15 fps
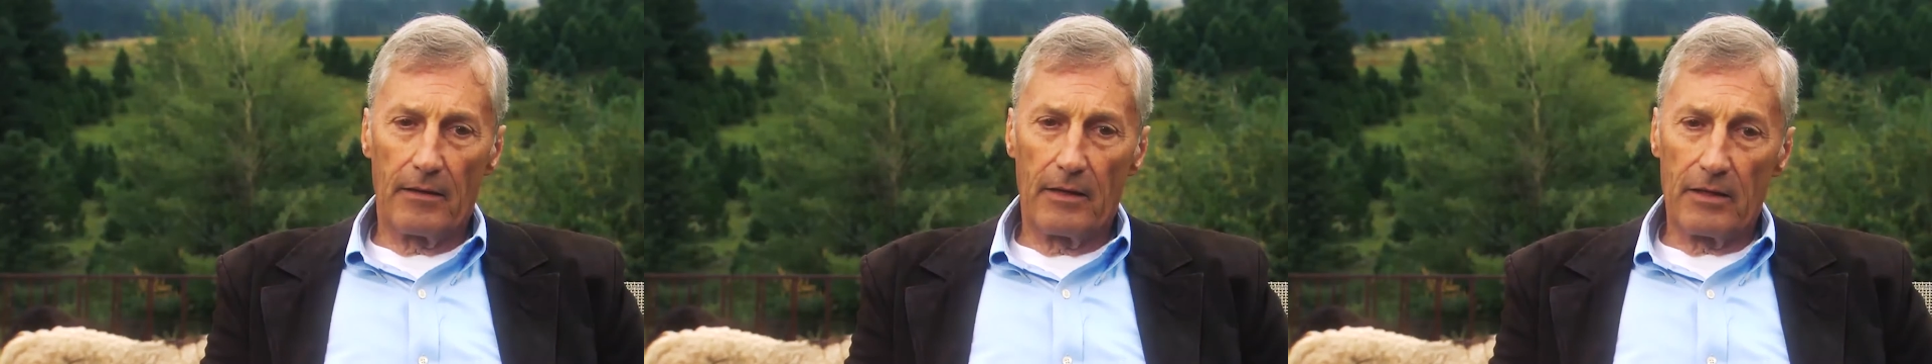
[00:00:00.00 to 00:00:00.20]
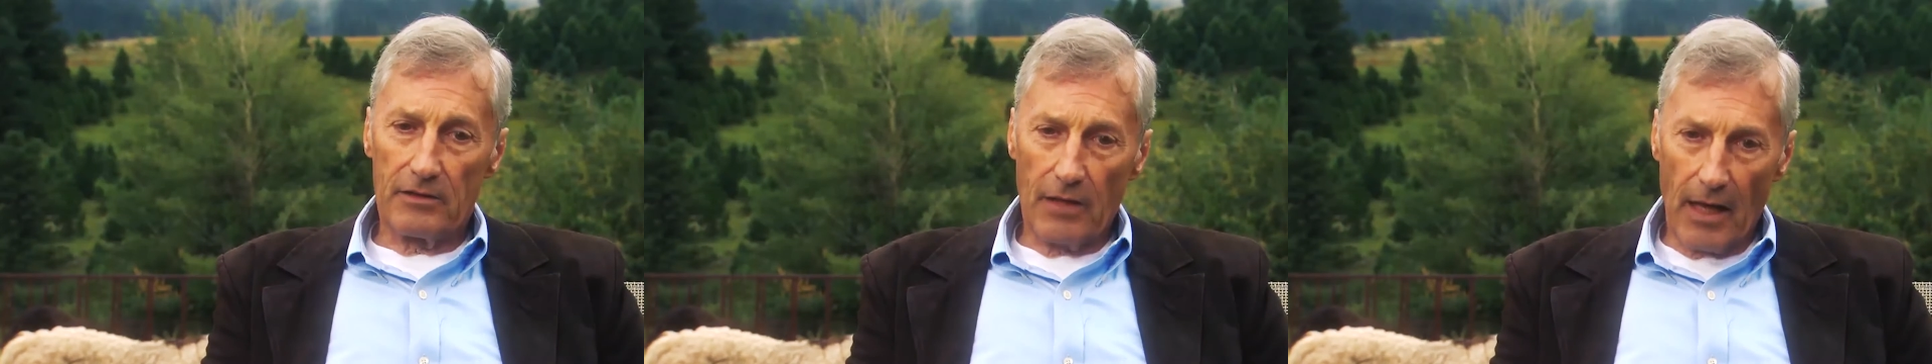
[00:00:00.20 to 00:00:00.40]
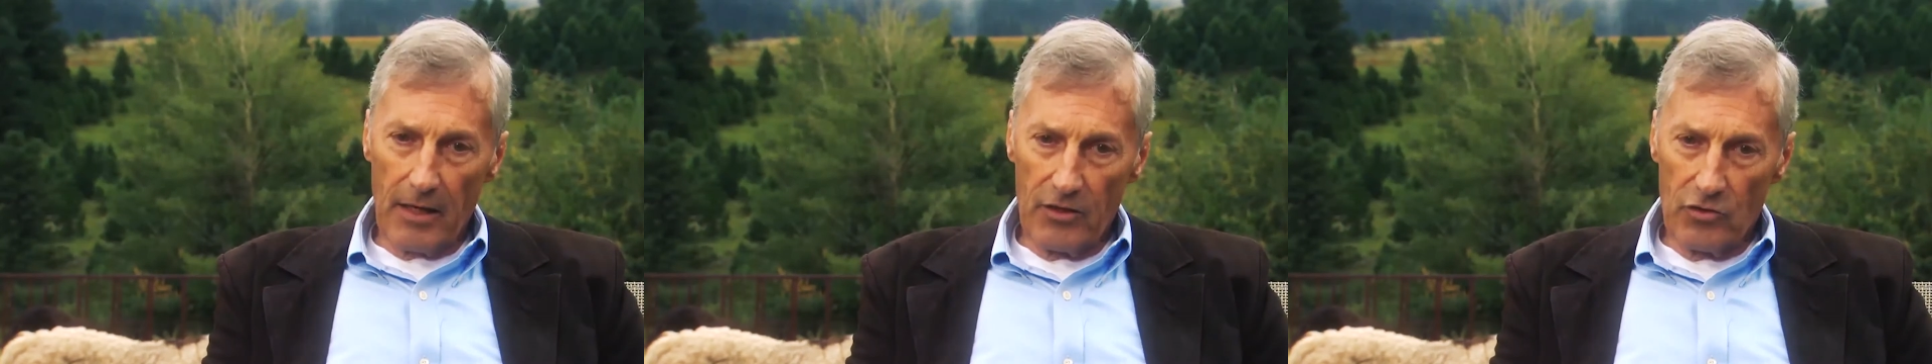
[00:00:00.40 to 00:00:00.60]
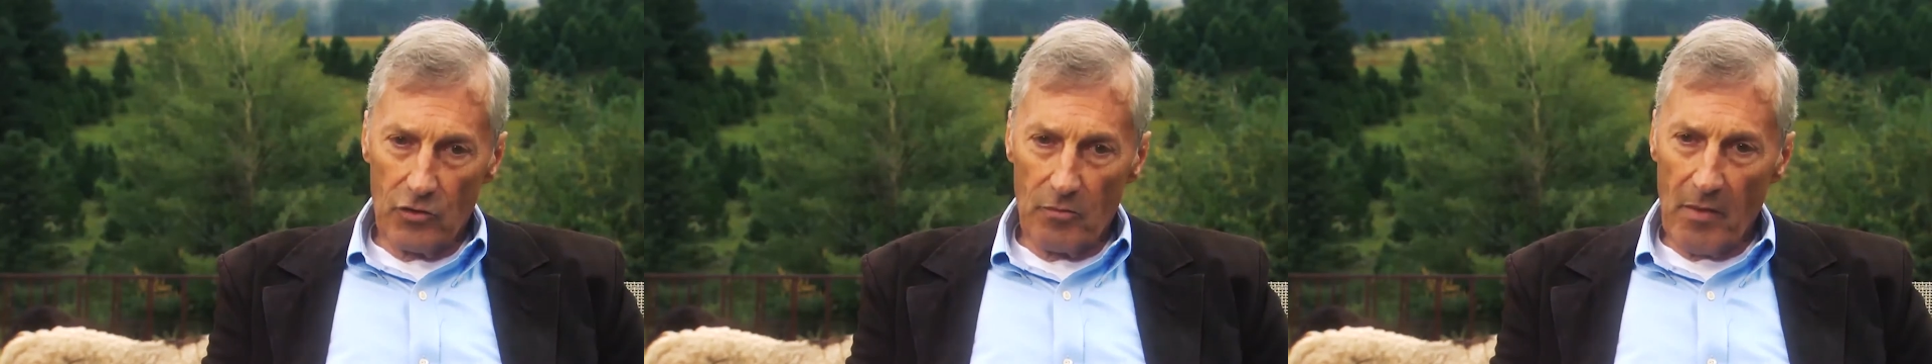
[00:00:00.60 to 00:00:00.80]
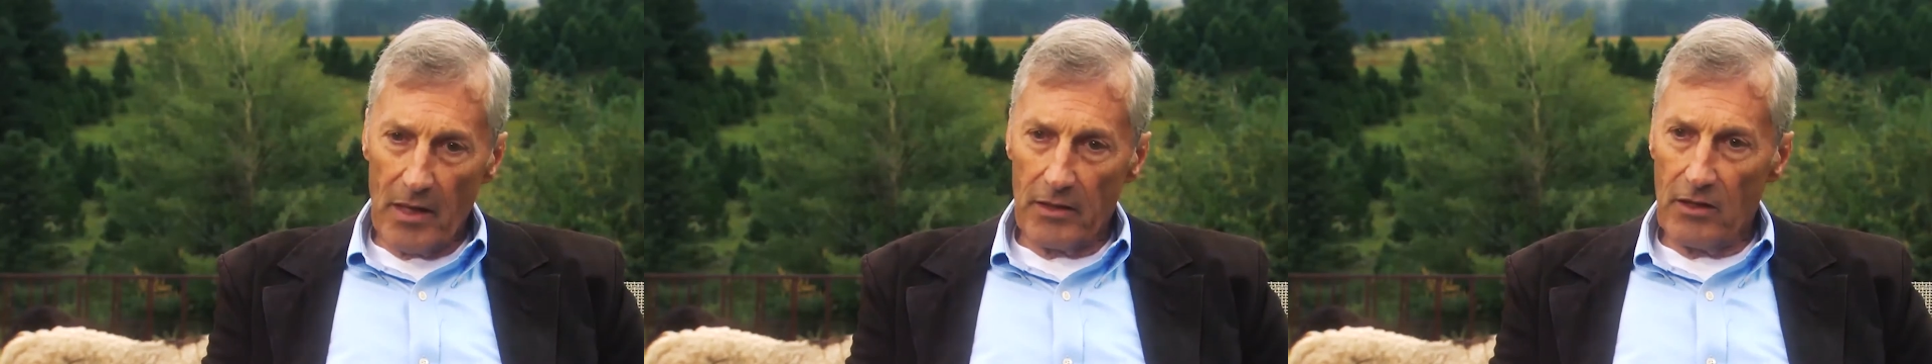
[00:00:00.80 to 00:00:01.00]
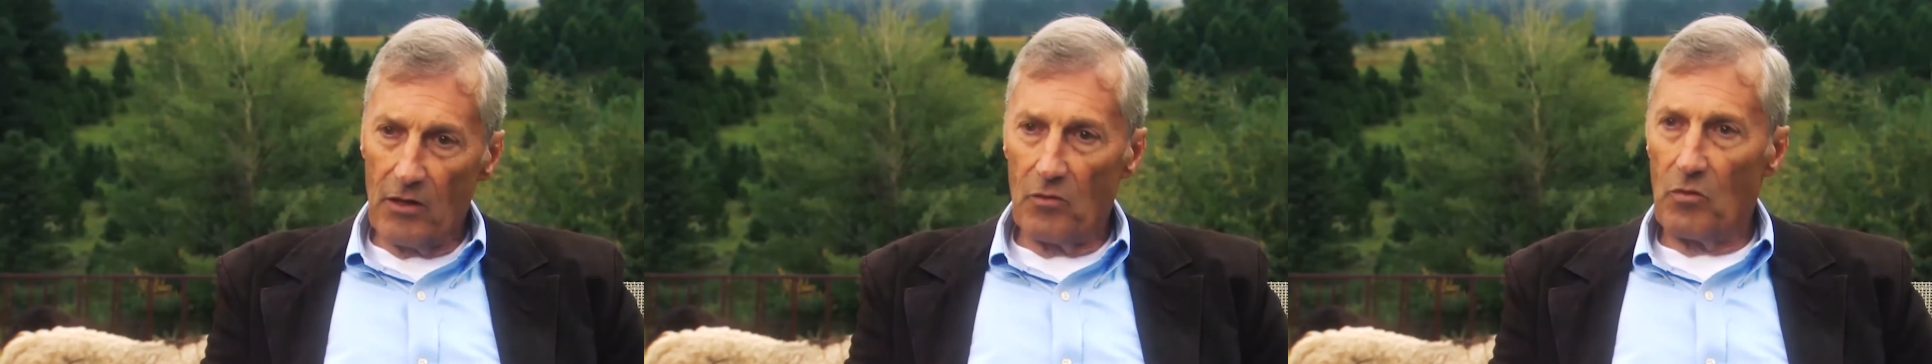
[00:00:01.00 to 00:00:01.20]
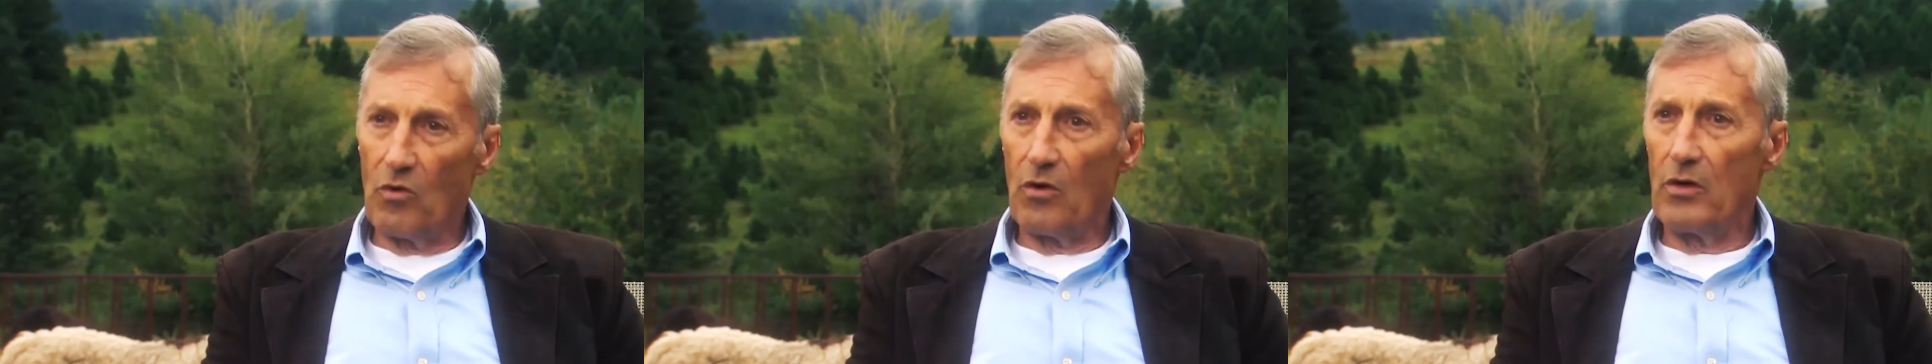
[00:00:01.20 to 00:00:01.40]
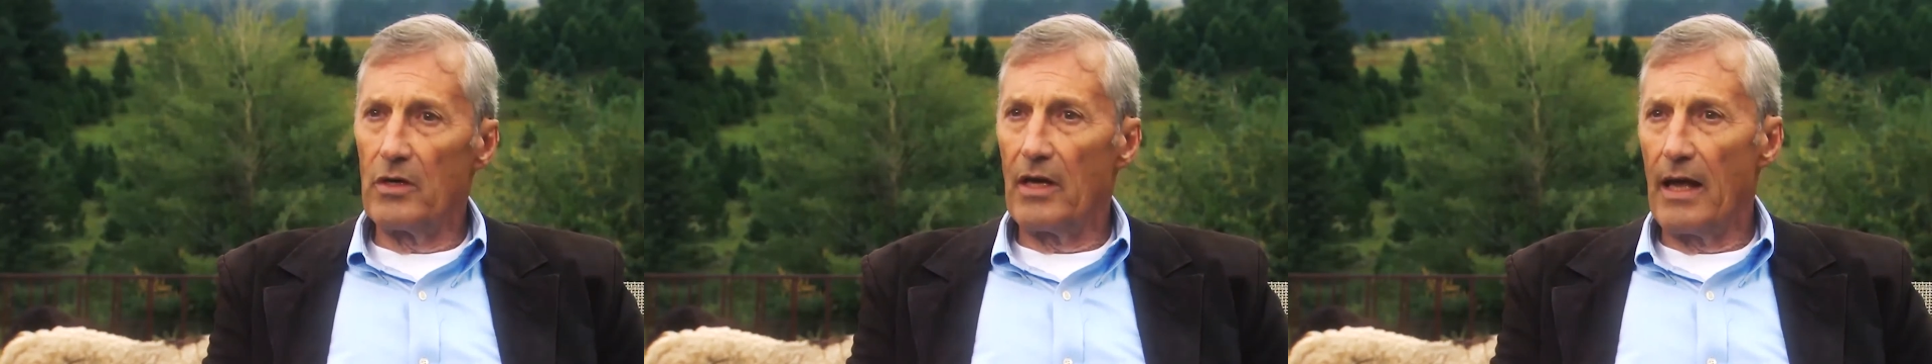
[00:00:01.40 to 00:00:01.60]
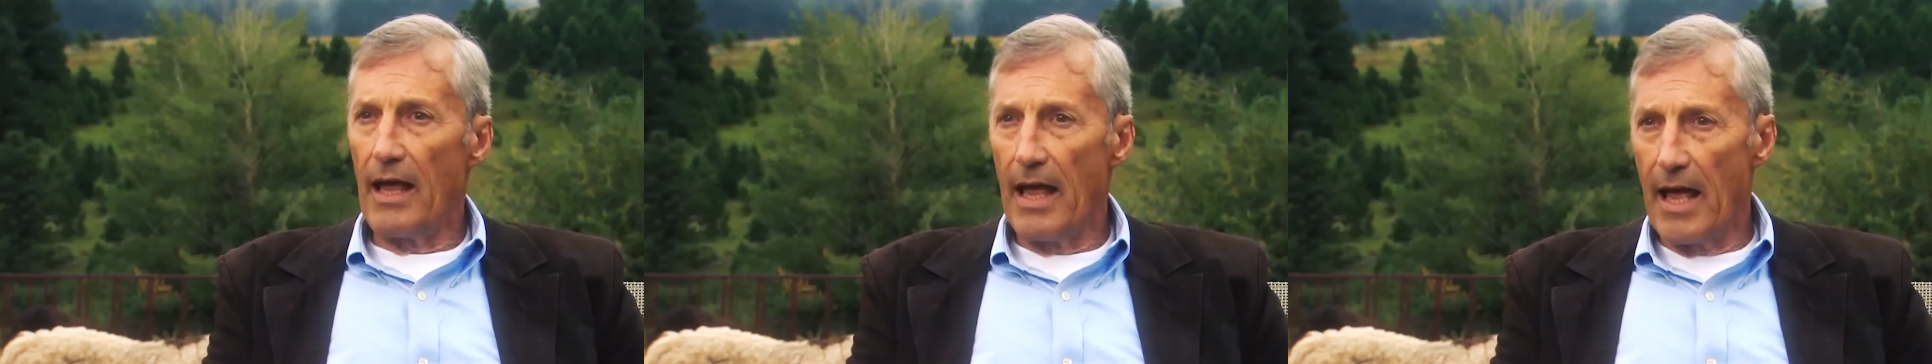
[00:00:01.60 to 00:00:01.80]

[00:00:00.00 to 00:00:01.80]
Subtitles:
decided to make the award